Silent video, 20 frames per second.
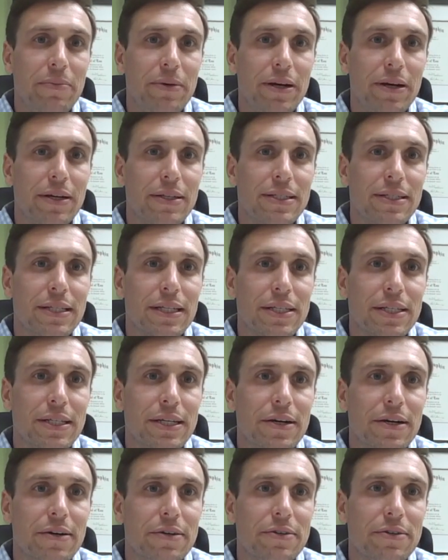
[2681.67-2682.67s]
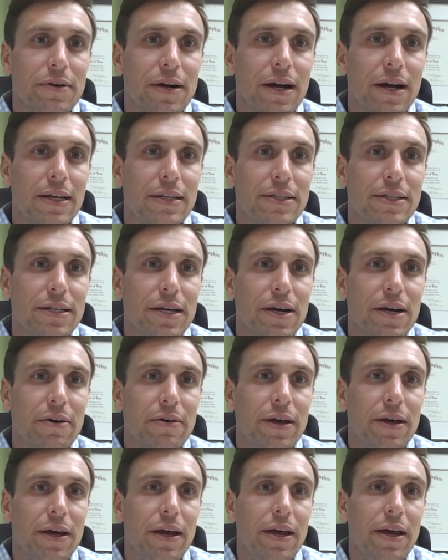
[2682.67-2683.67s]
beyond 6 years, right?
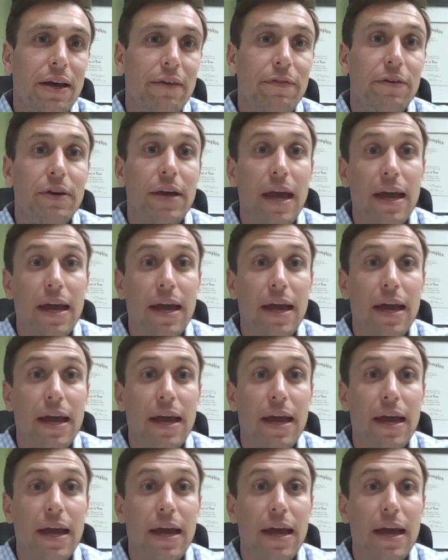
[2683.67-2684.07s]
So if you